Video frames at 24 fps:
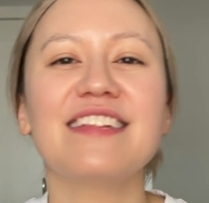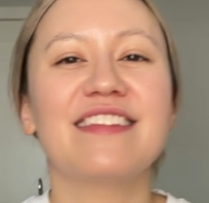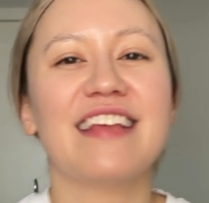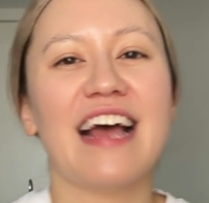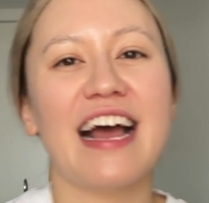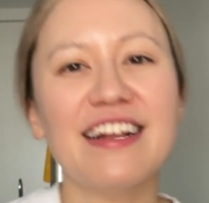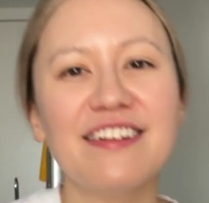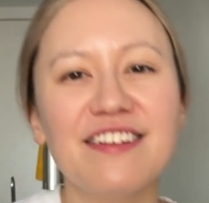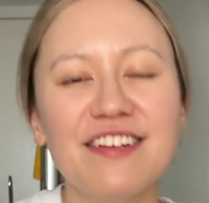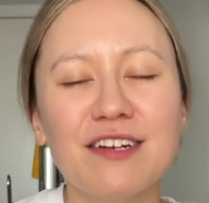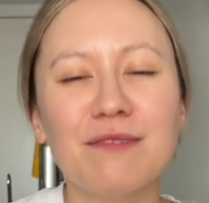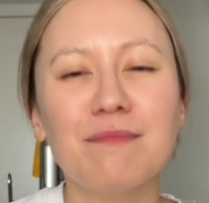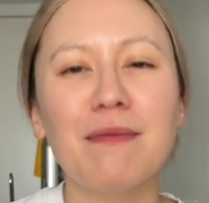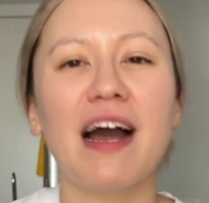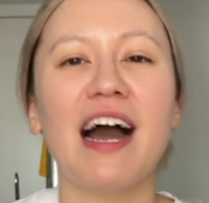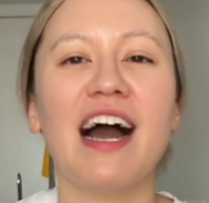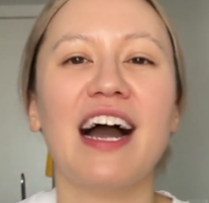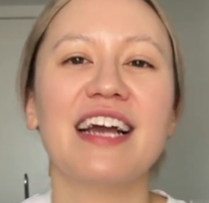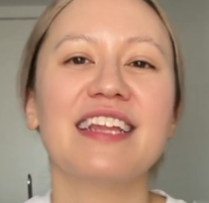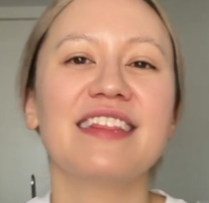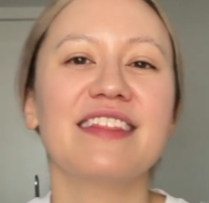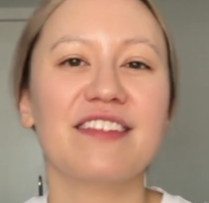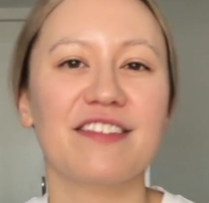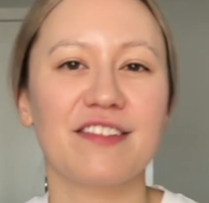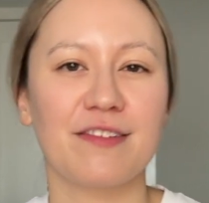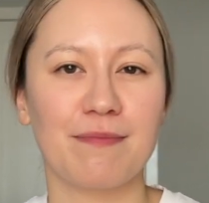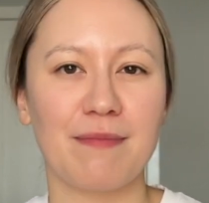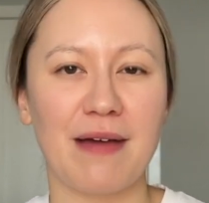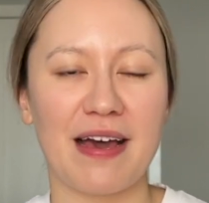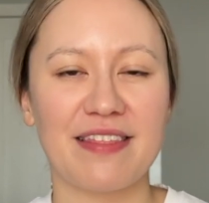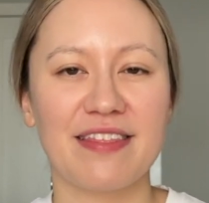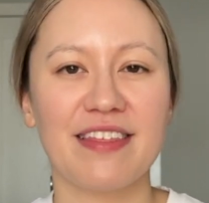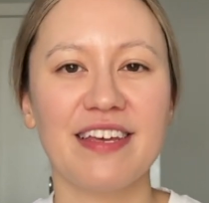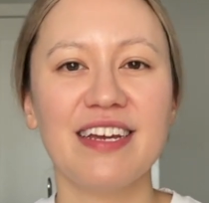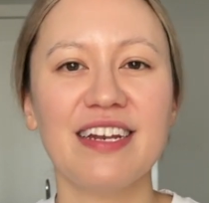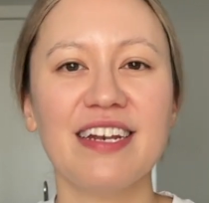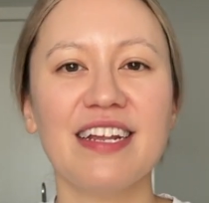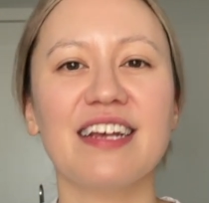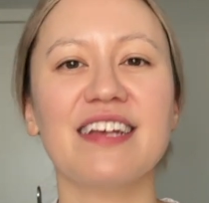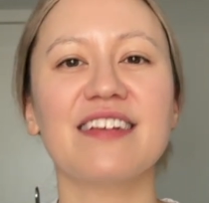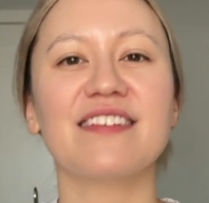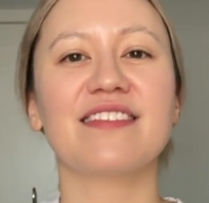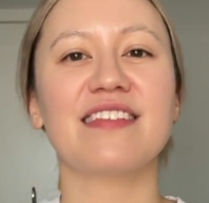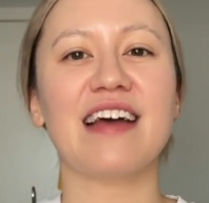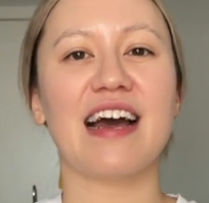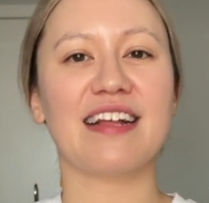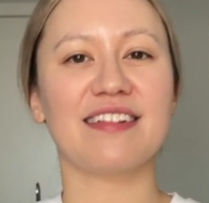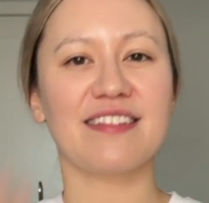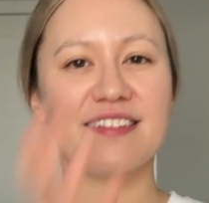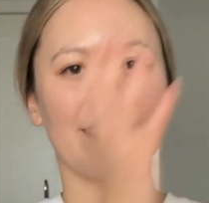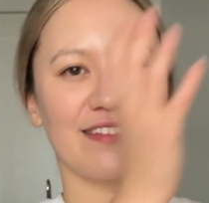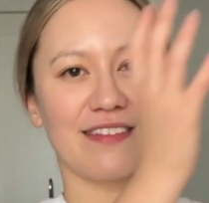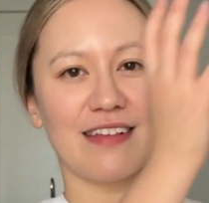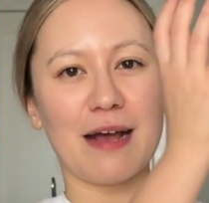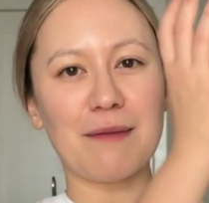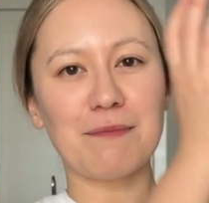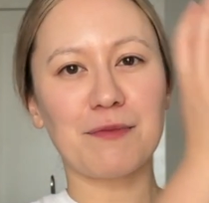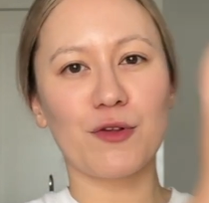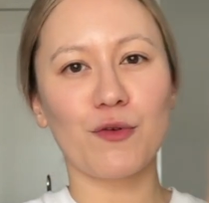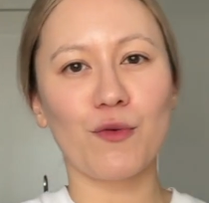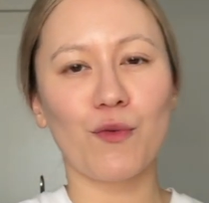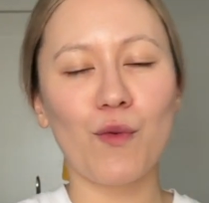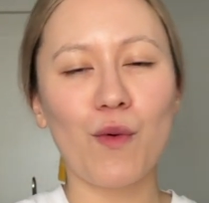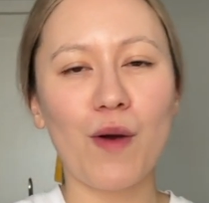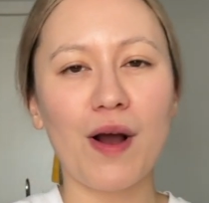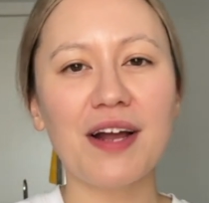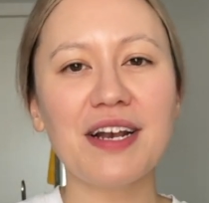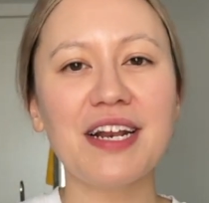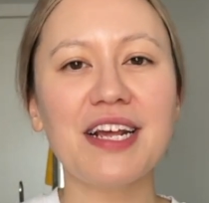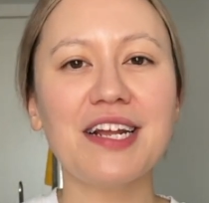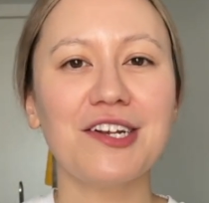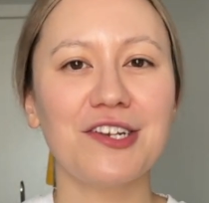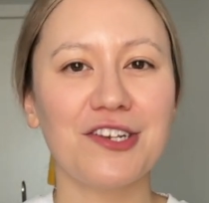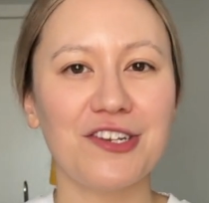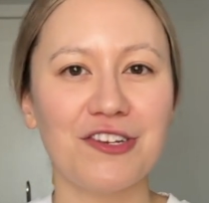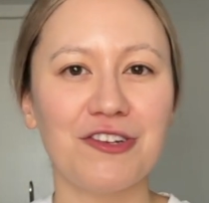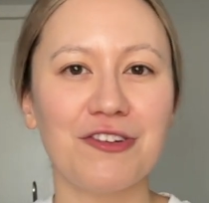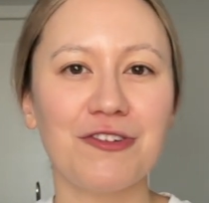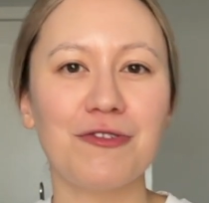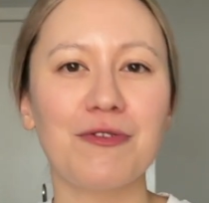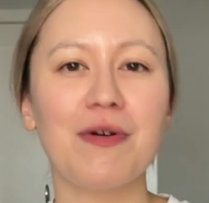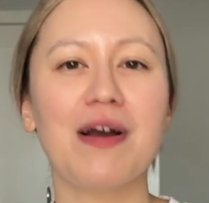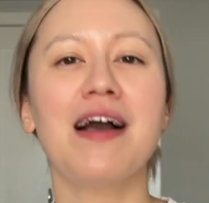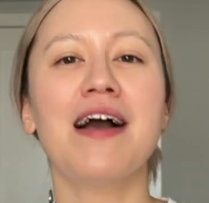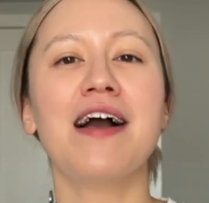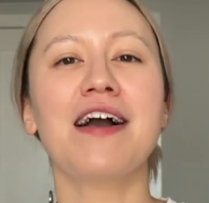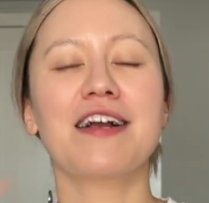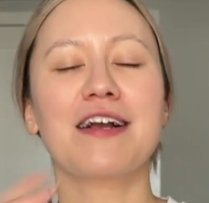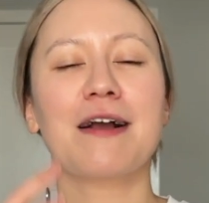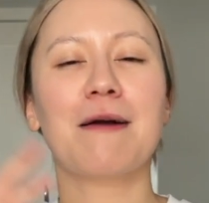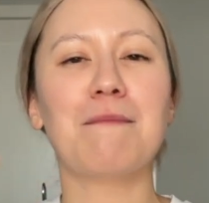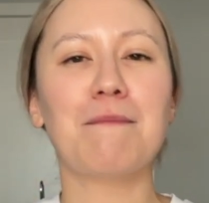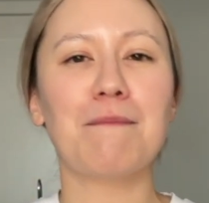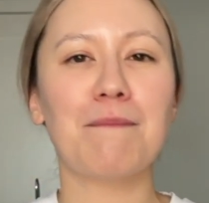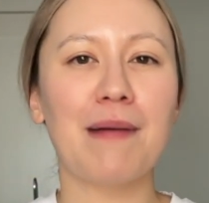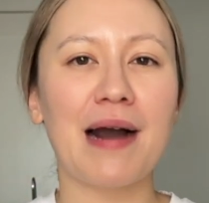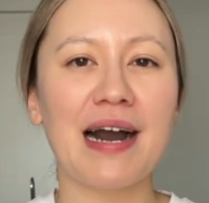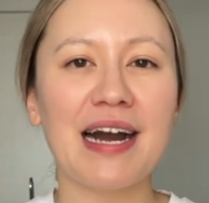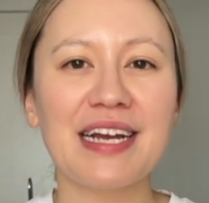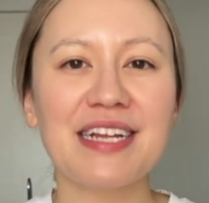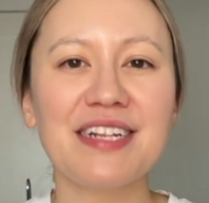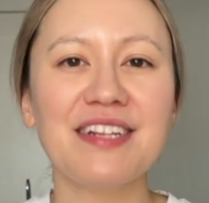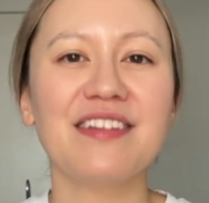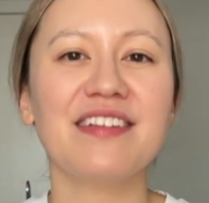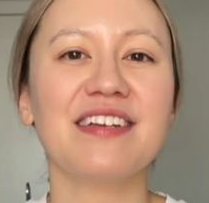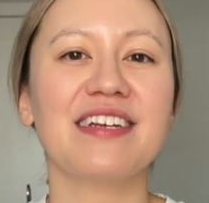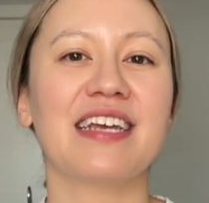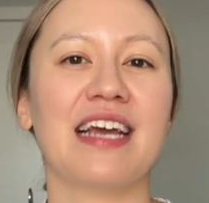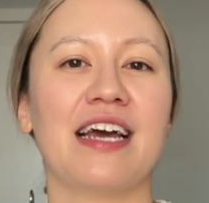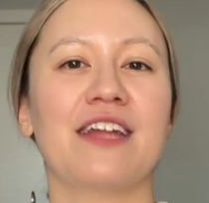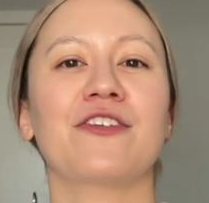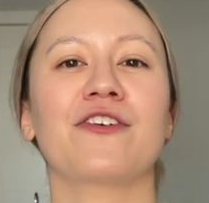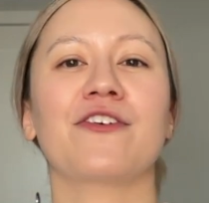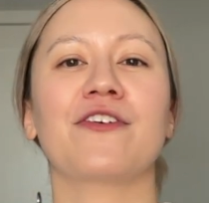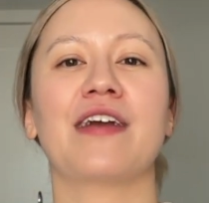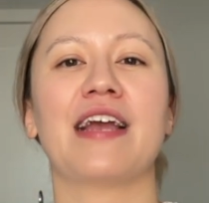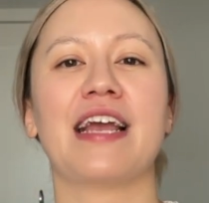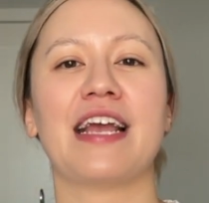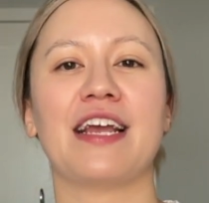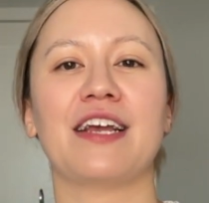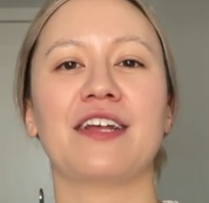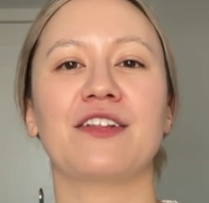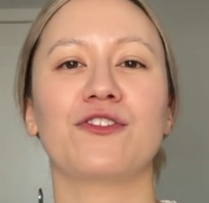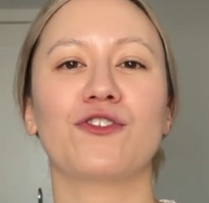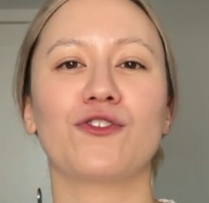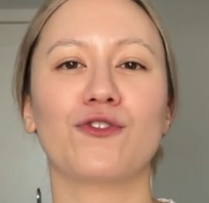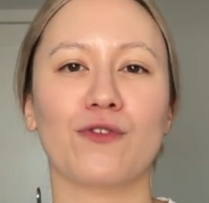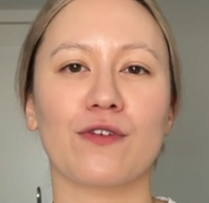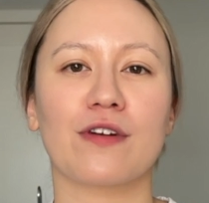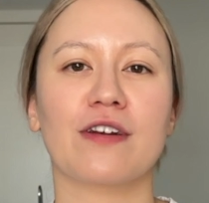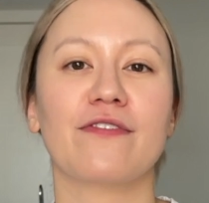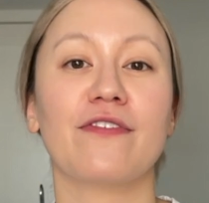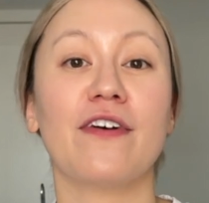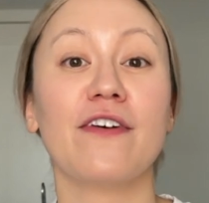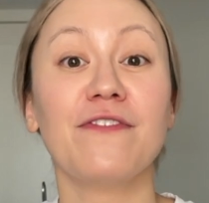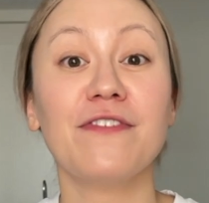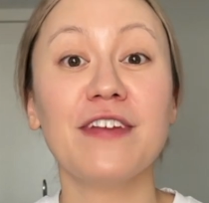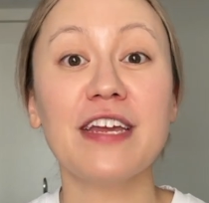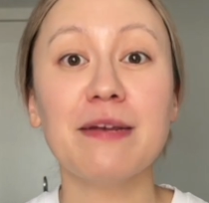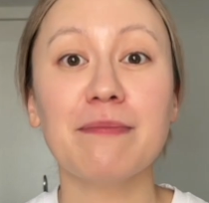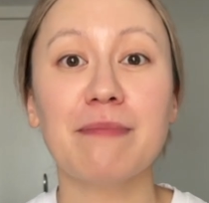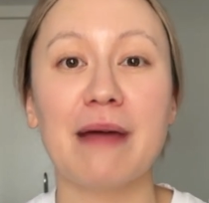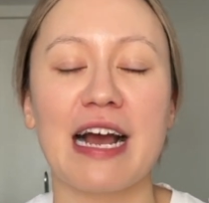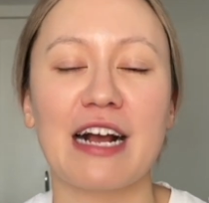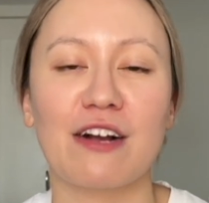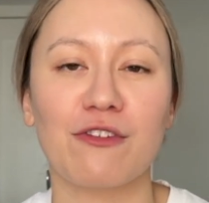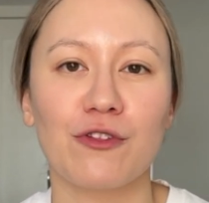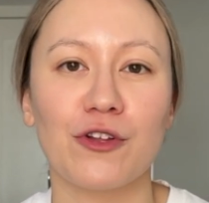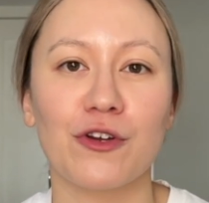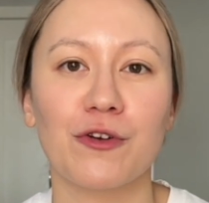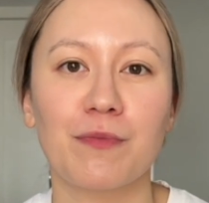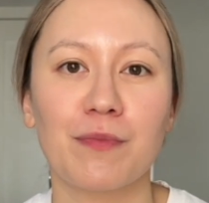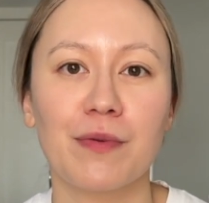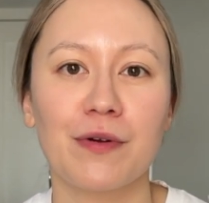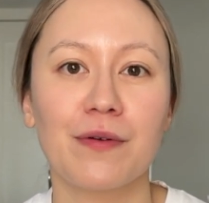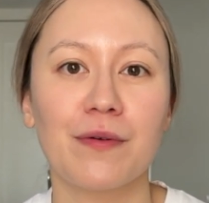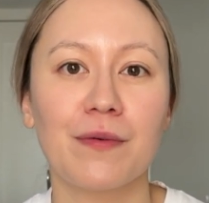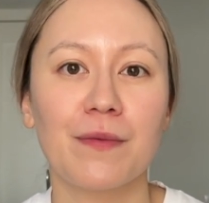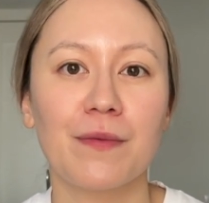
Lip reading: intention behind this method is that steps 1 and 2 combine together in sort of a feedback loop.